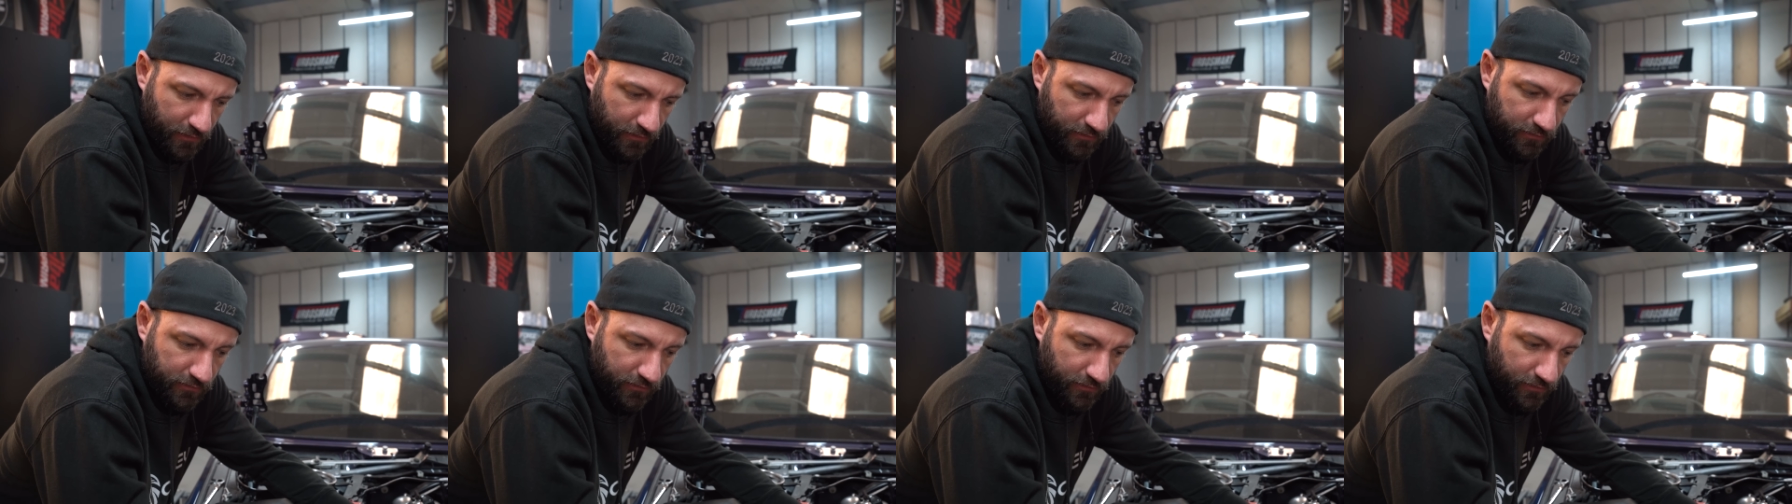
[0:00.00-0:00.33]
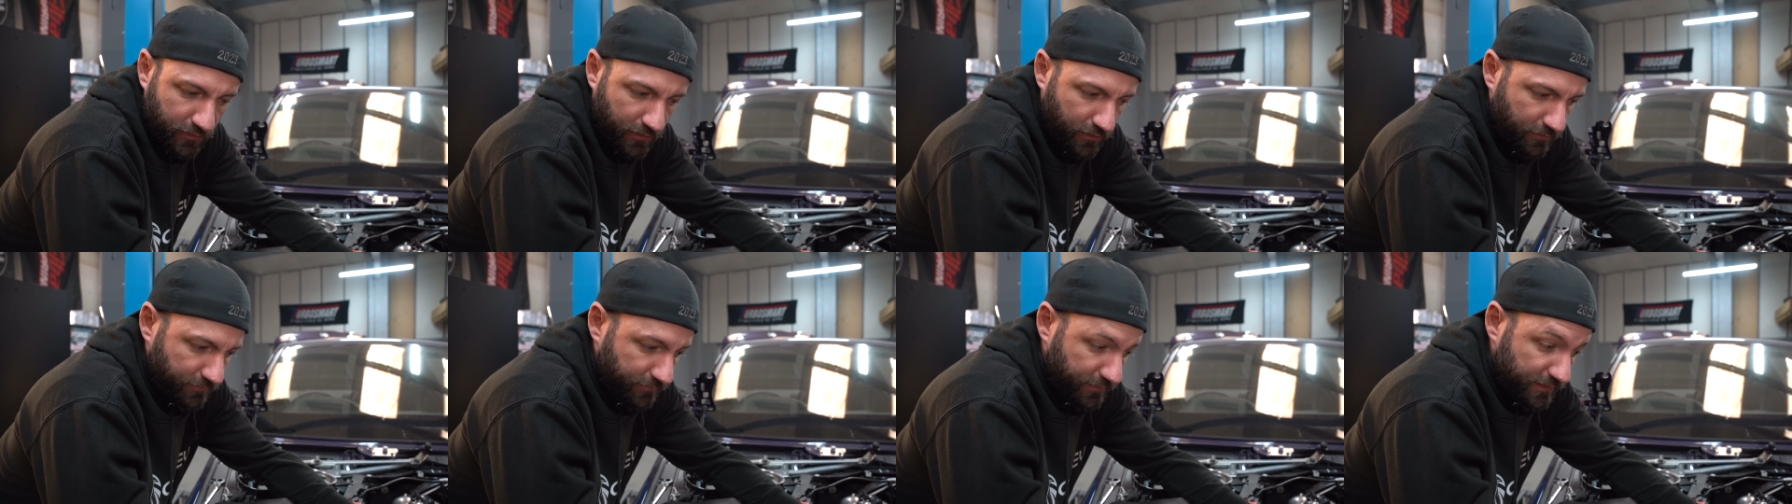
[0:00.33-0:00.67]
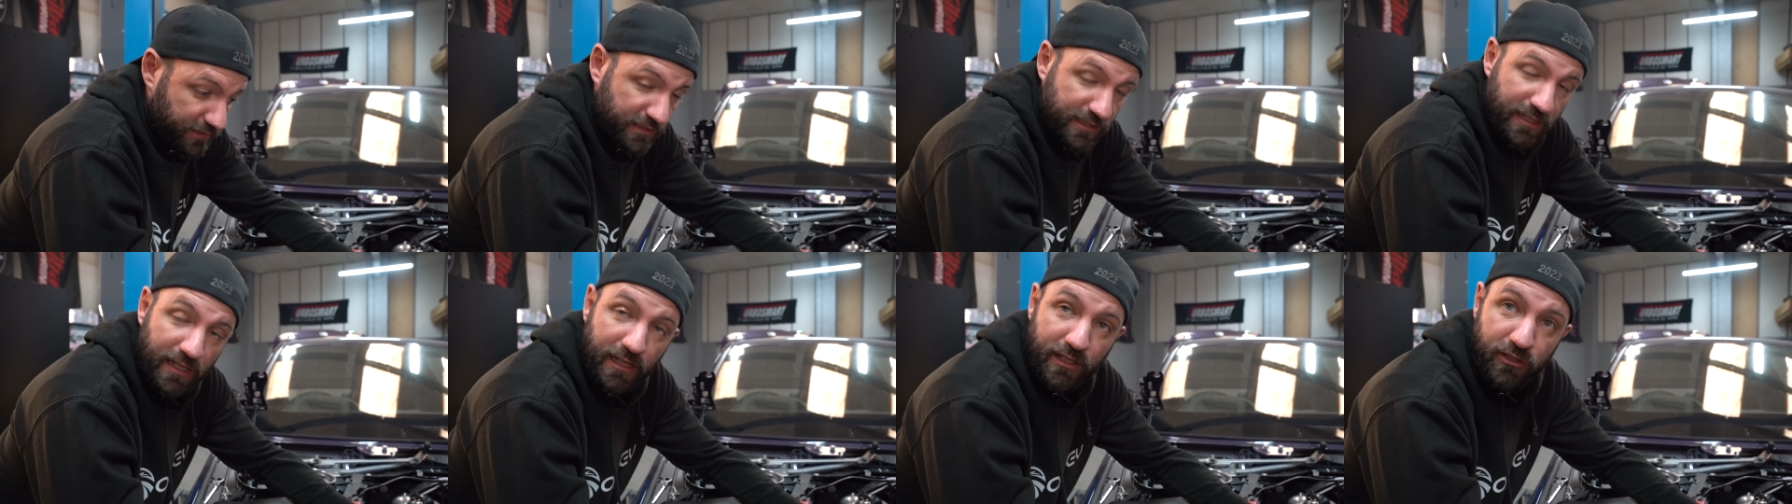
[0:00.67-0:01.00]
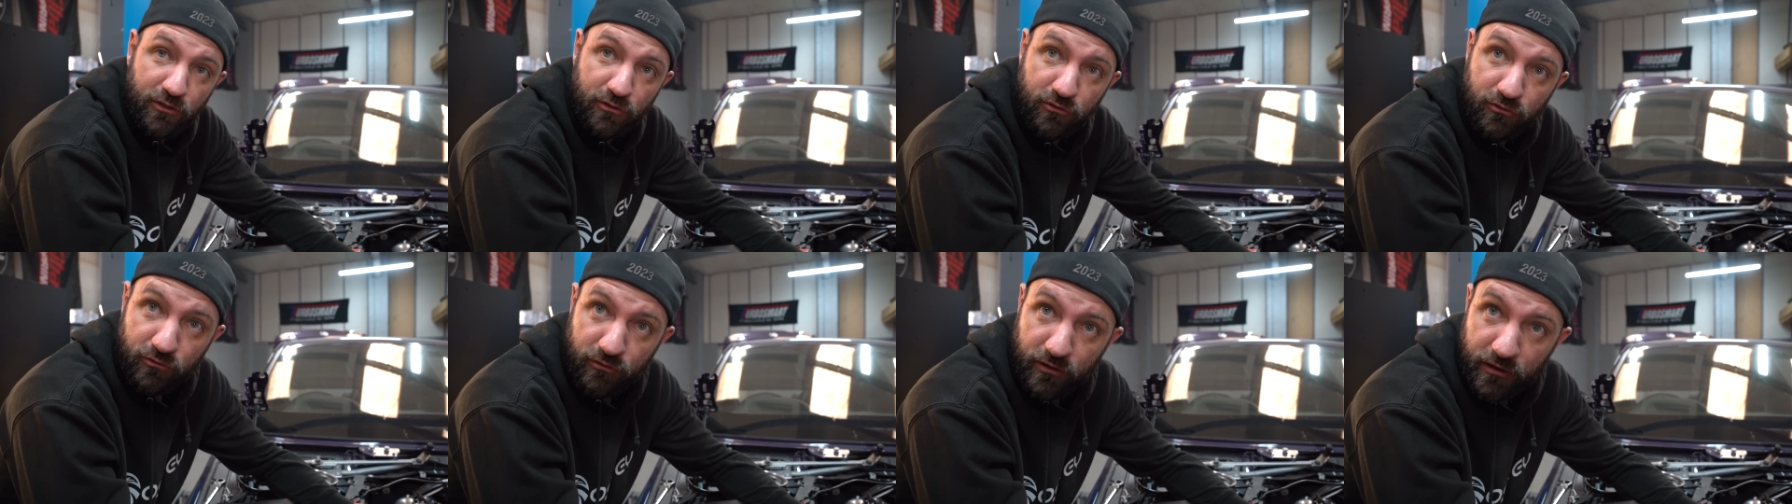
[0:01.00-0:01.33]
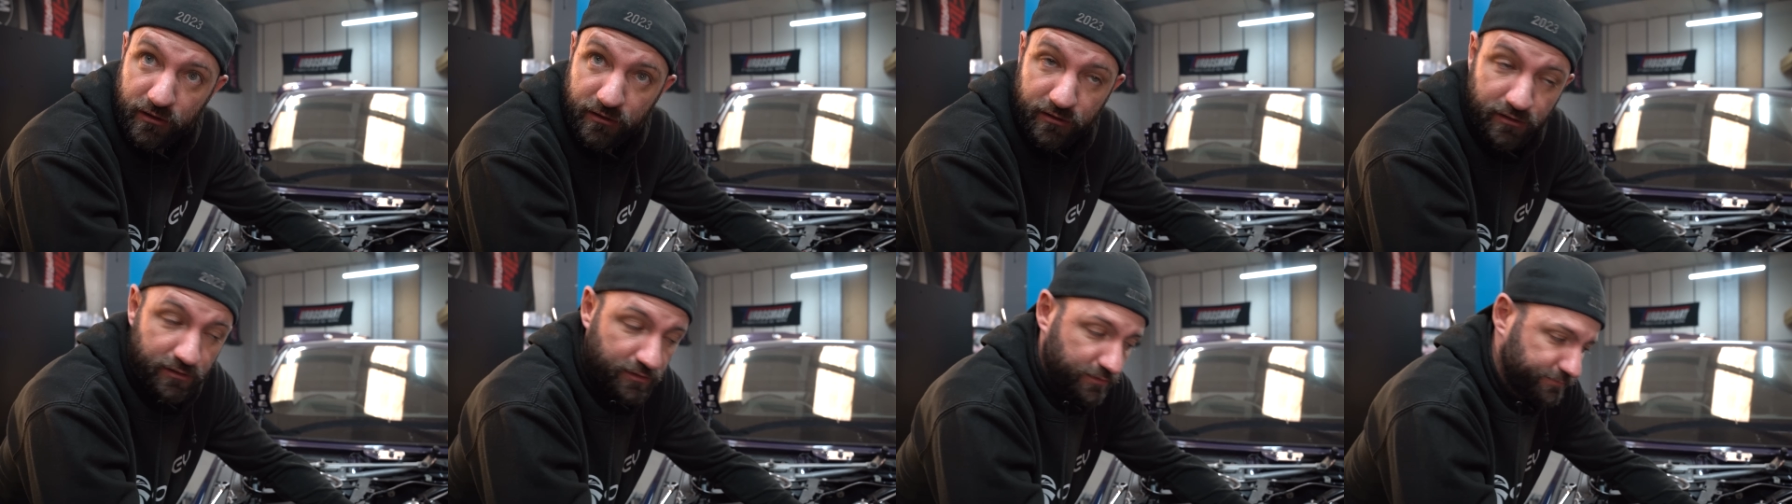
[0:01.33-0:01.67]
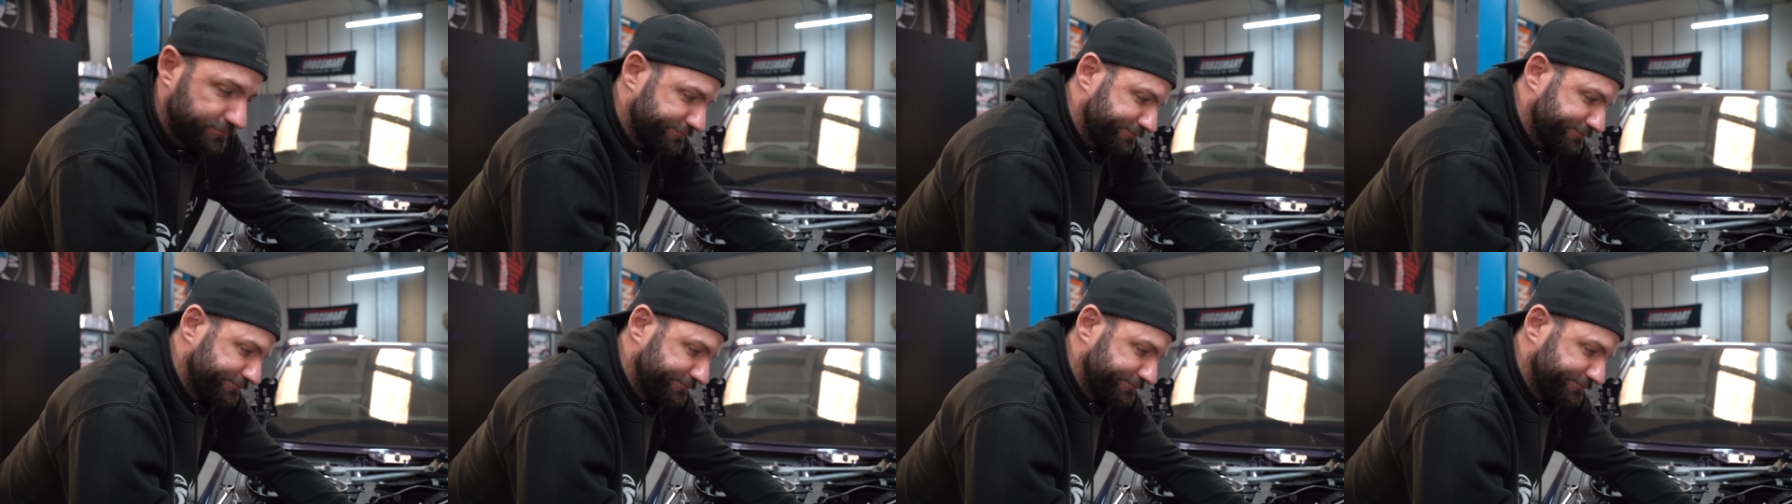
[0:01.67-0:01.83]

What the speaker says: So yeah, this is how you do this.